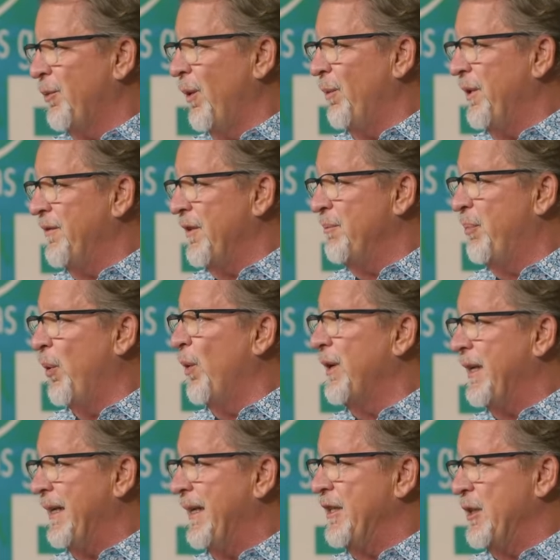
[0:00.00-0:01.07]
what we've
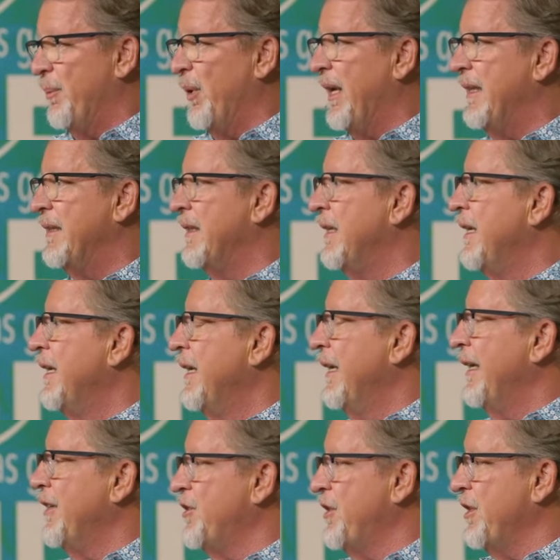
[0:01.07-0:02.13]
imported into Britain,
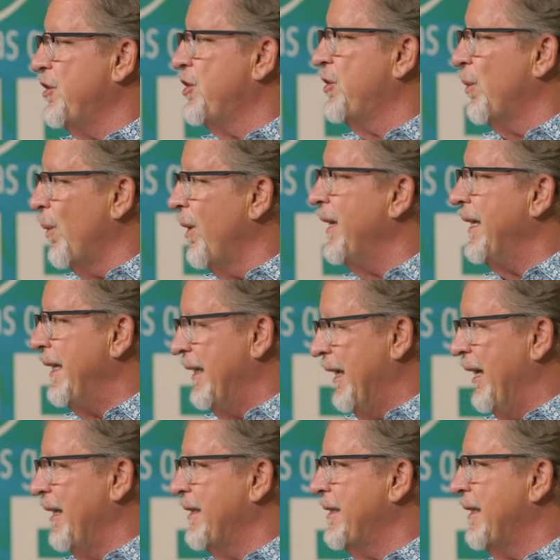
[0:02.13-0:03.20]
is destroying
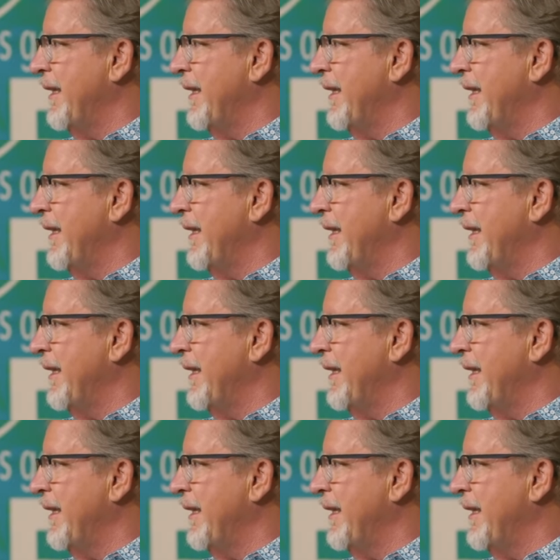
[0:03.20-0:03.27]
us.